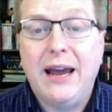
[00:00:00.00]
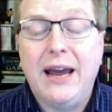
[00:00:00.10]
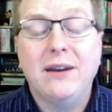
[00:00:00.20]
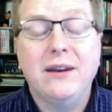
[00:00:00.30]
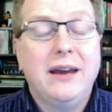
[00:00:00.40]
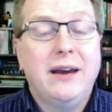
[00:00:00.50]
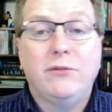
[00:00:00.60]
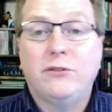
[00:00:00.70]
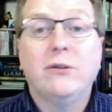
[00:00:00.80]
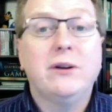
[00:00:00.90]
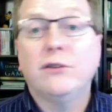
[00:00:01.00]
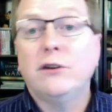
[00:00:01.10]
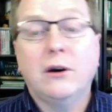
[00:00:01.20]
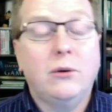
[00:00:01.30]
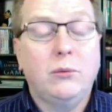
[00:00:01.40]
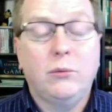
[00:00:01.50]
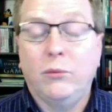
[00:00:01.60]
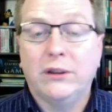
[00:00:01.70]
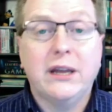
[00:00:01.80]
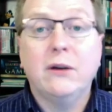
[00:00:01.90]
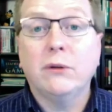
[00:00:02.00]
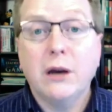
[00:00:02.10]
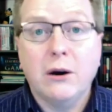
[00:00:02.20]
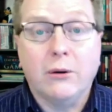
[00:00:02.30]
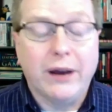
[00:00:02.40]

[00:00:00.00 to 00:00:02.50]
and don't even know what they don't know.